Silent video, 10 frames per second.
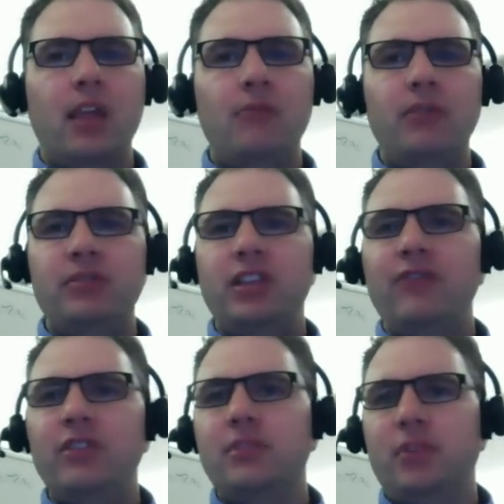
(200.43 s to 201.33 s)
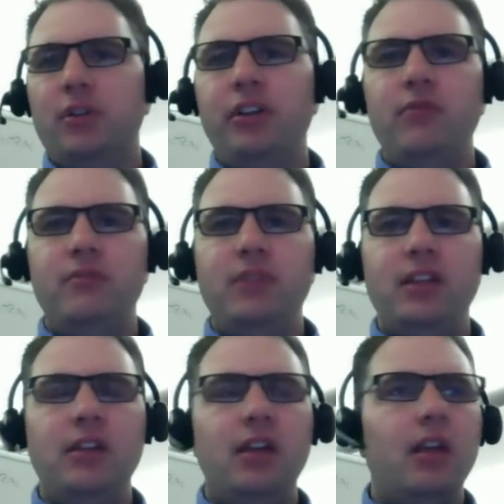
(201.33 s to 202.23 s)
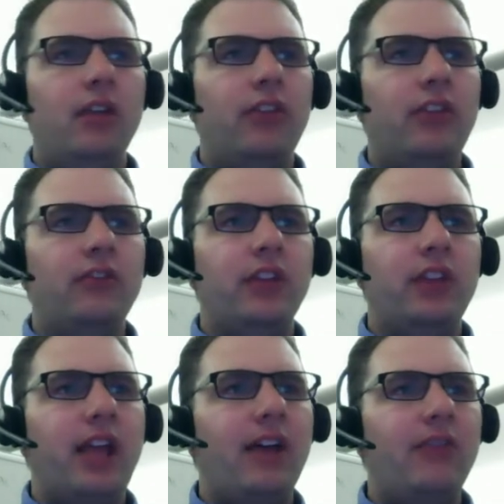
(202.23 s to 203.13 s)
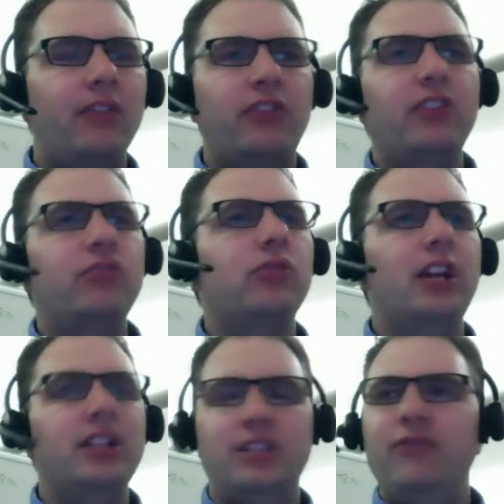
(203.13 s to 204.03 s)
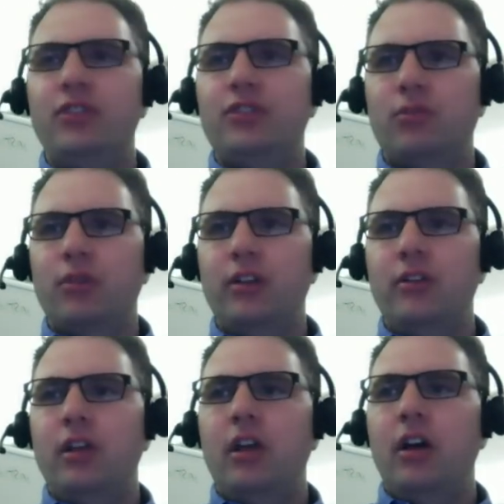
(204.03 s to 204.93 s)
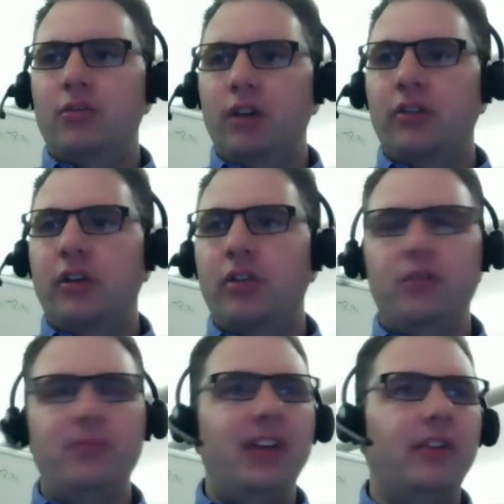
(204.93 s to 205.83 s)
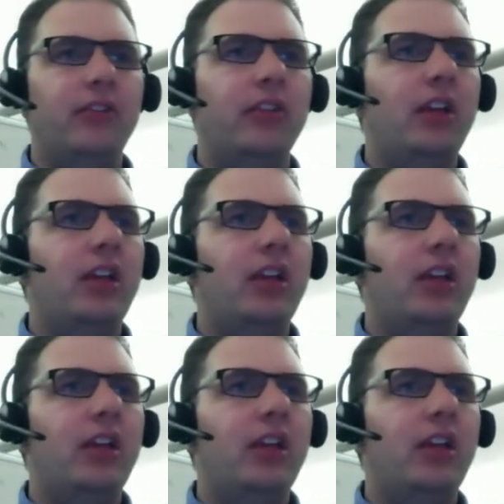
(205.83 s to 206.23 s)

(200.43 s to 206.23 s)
When we say visibility, we mean things like having centralized inventory across all the domains,